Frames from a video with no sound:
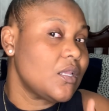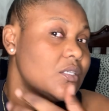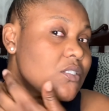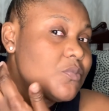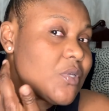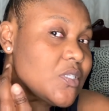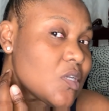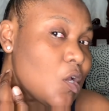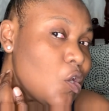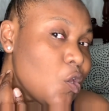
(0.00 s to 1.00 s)
this is
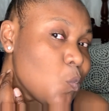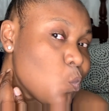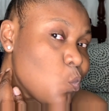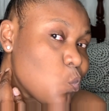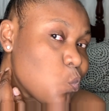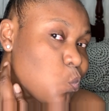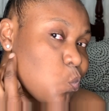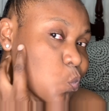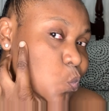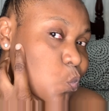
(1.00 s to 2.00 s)
basically
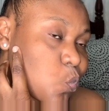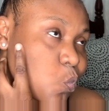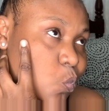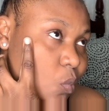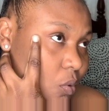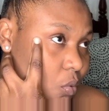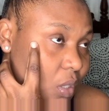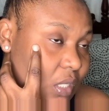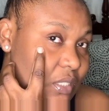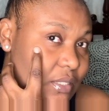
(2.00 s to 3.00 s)

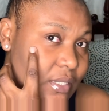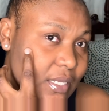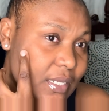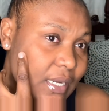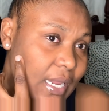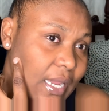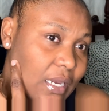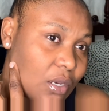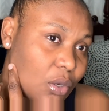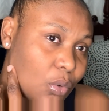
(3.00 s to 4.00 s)
what it's looking
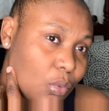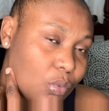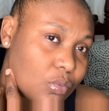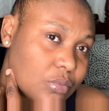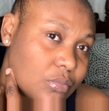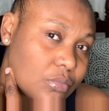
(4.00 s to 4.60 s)
like now